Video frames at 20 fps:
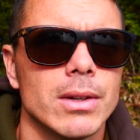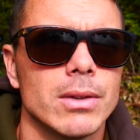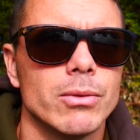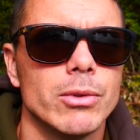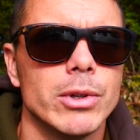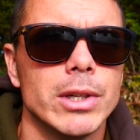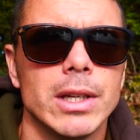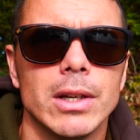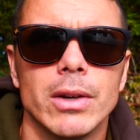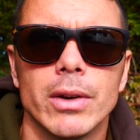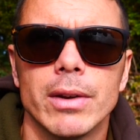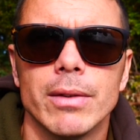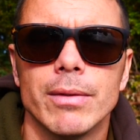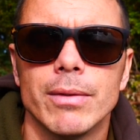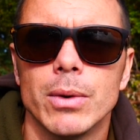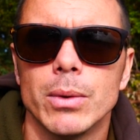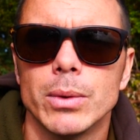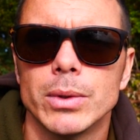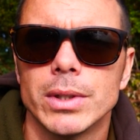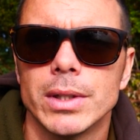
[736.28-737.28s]
really looking
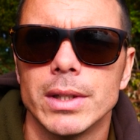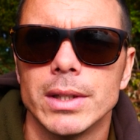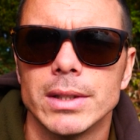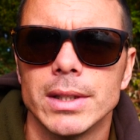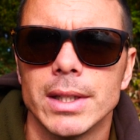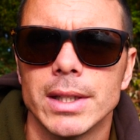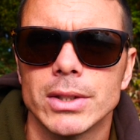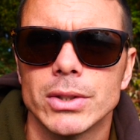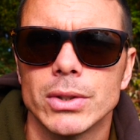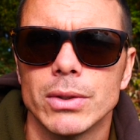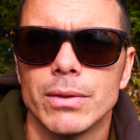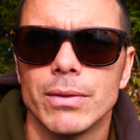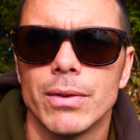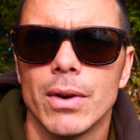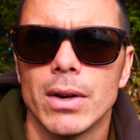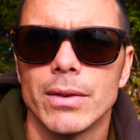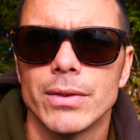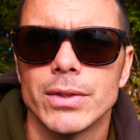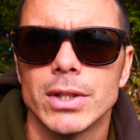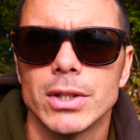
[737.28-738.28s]
forward to these next sort of
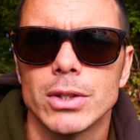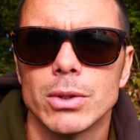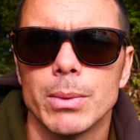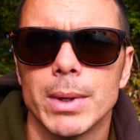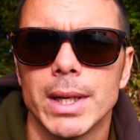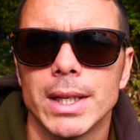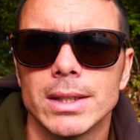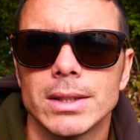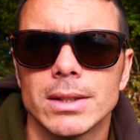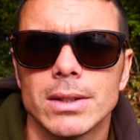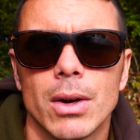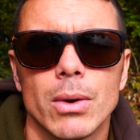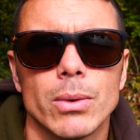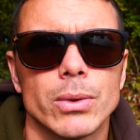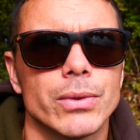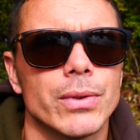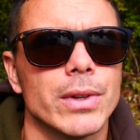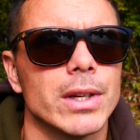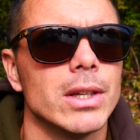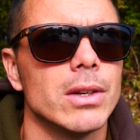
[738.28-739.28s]
5-6 weeks. I
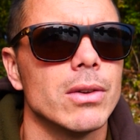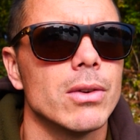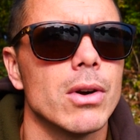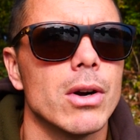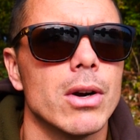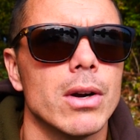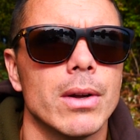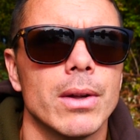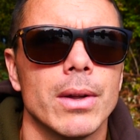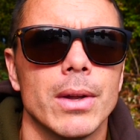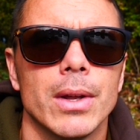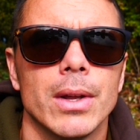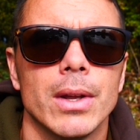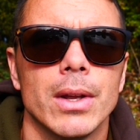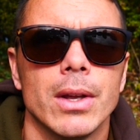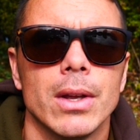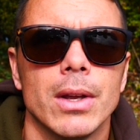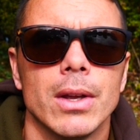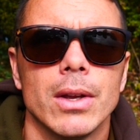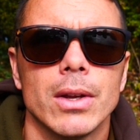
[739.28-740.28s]
always think you've got
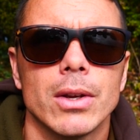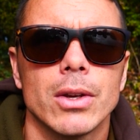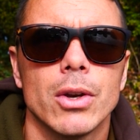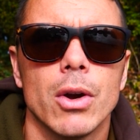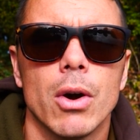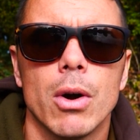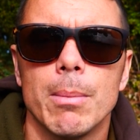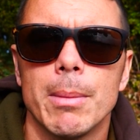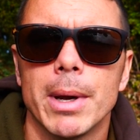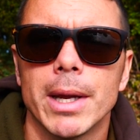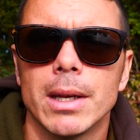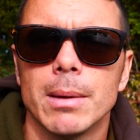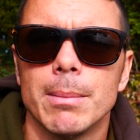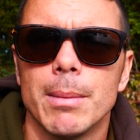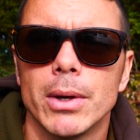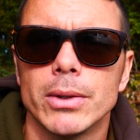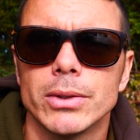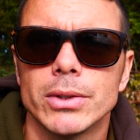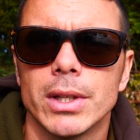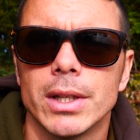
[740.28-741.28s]
to make the
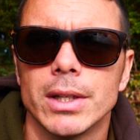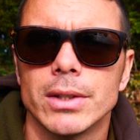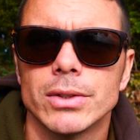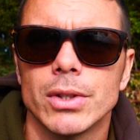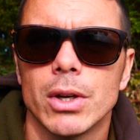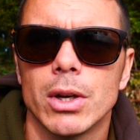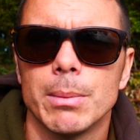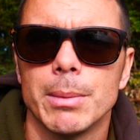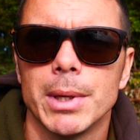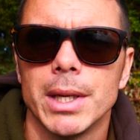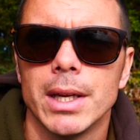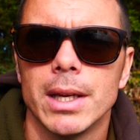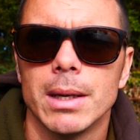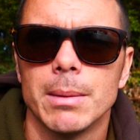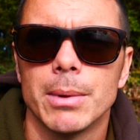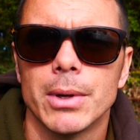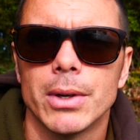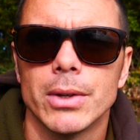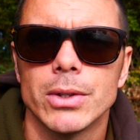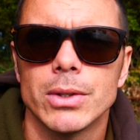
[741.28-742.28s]
most of this time of year,
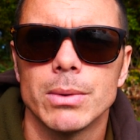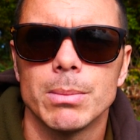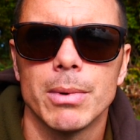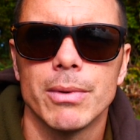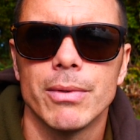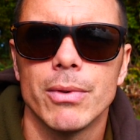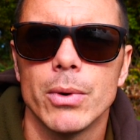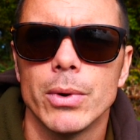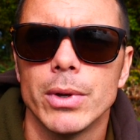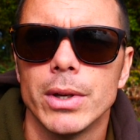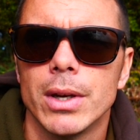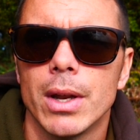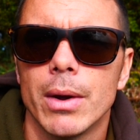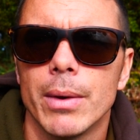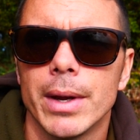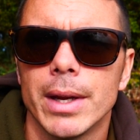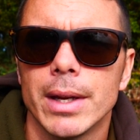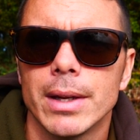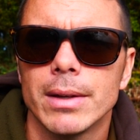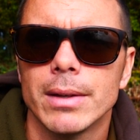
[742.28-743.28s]
because before you know
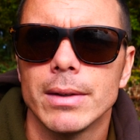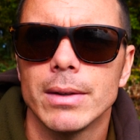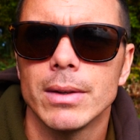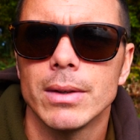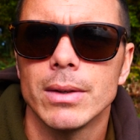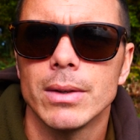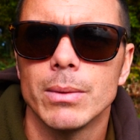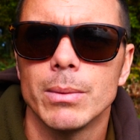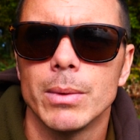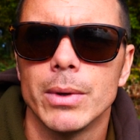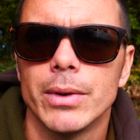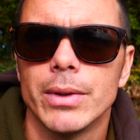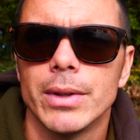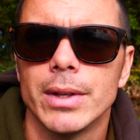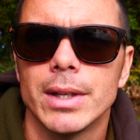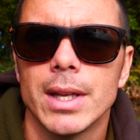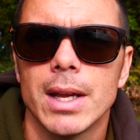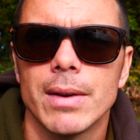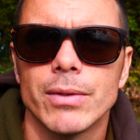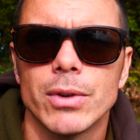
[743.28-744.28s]
it, we're in the
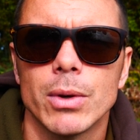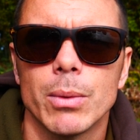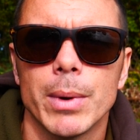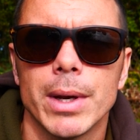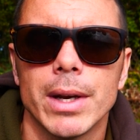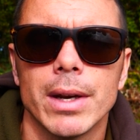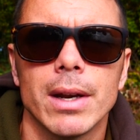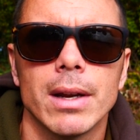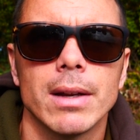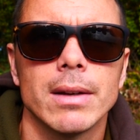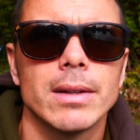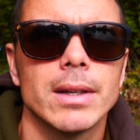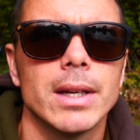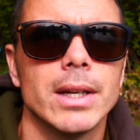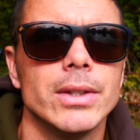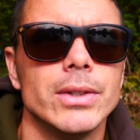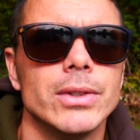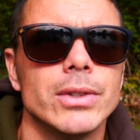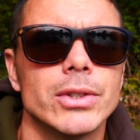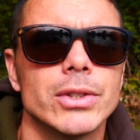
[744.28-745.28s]
depths of winter,
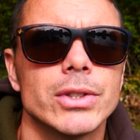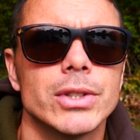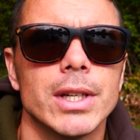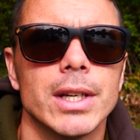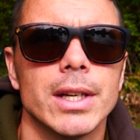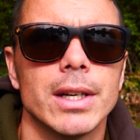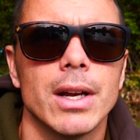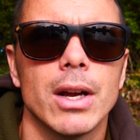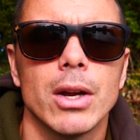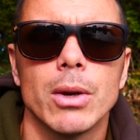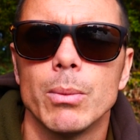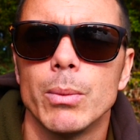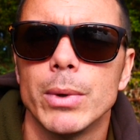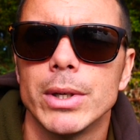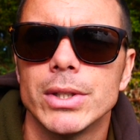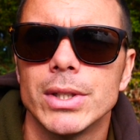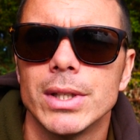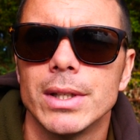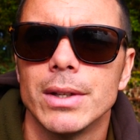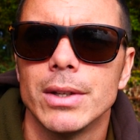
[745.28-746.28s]
and you just sit at home
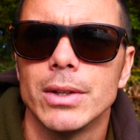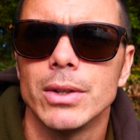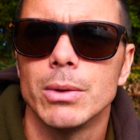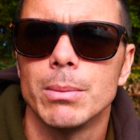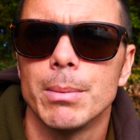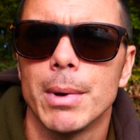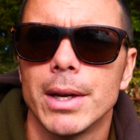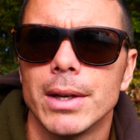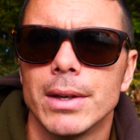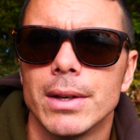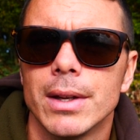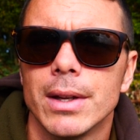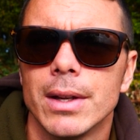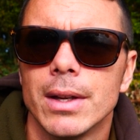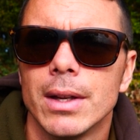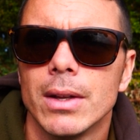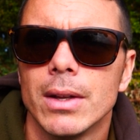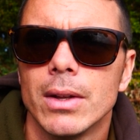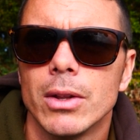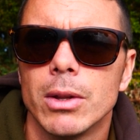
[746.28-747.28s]
wishing that you'd made
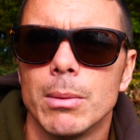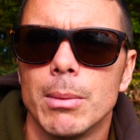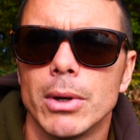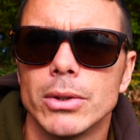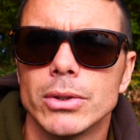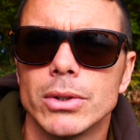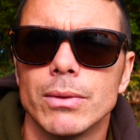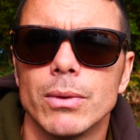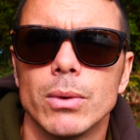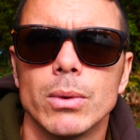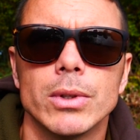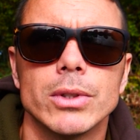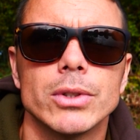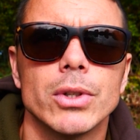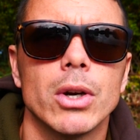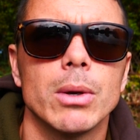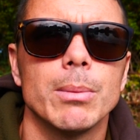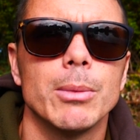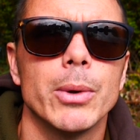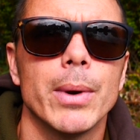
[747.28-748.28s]
the most of all the
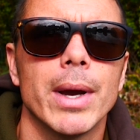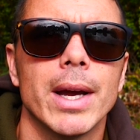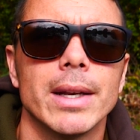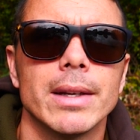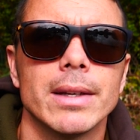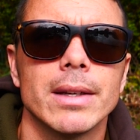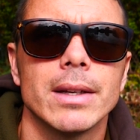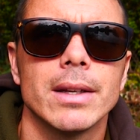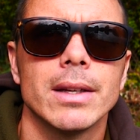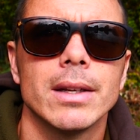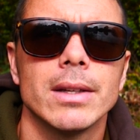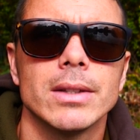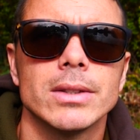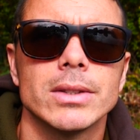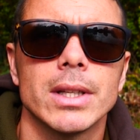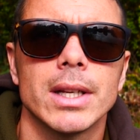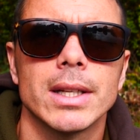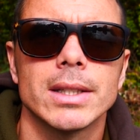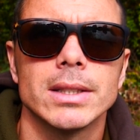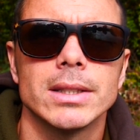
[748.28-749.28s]
time you had.
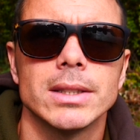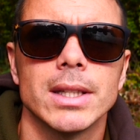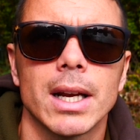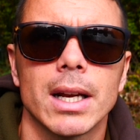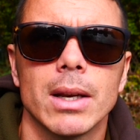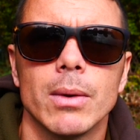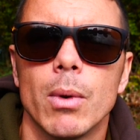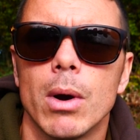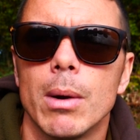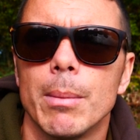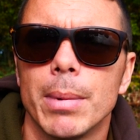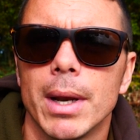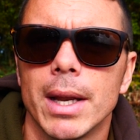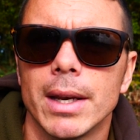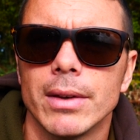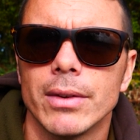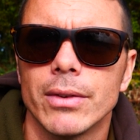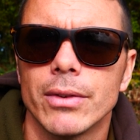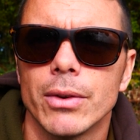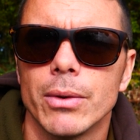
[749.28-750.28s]
So that's exactly what I'm
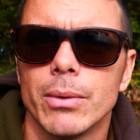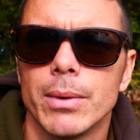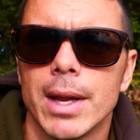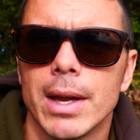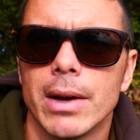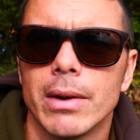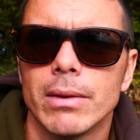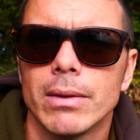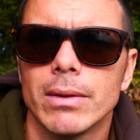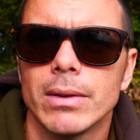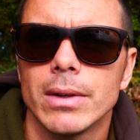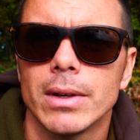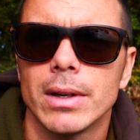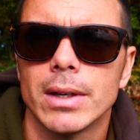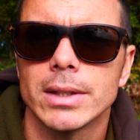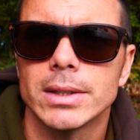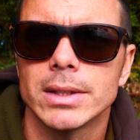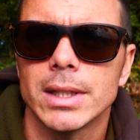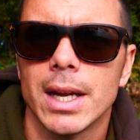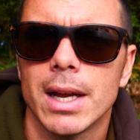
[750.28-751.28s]
planning to do now.
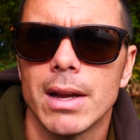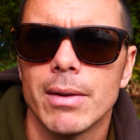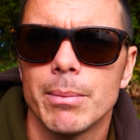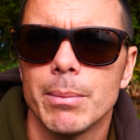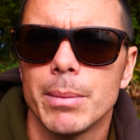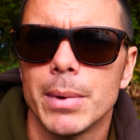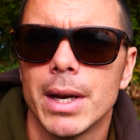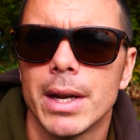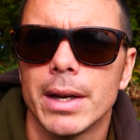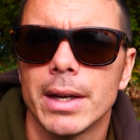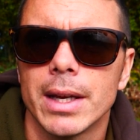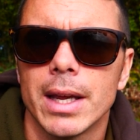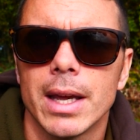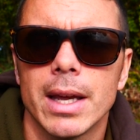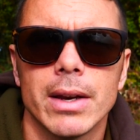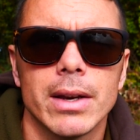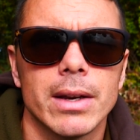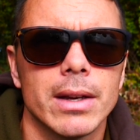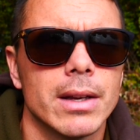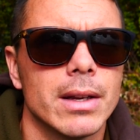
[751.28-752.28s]
Like I say, I haven't been able to get
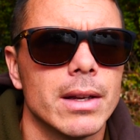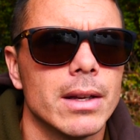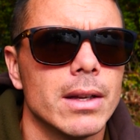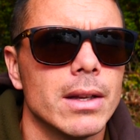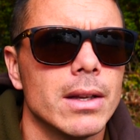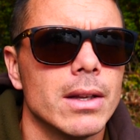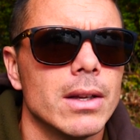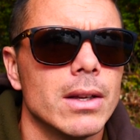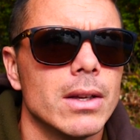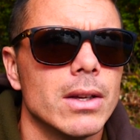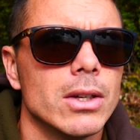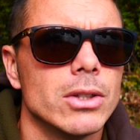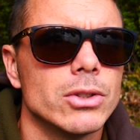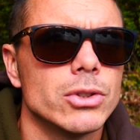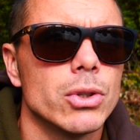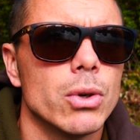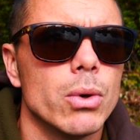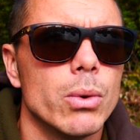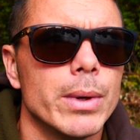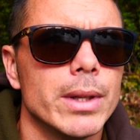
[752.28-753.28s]
here
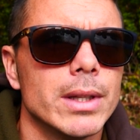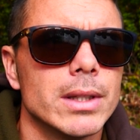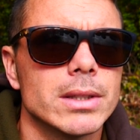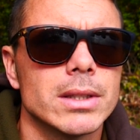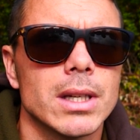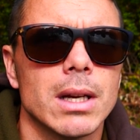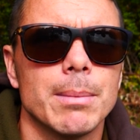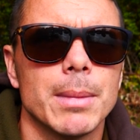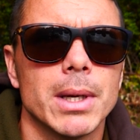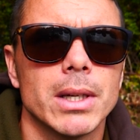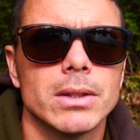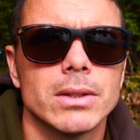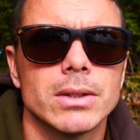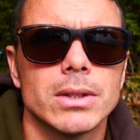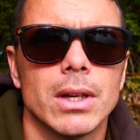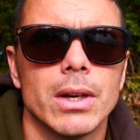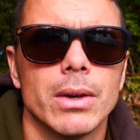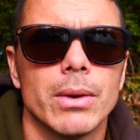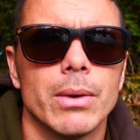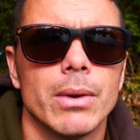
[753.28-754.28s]
at all in the summer,
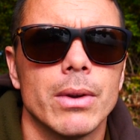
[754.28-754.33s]
so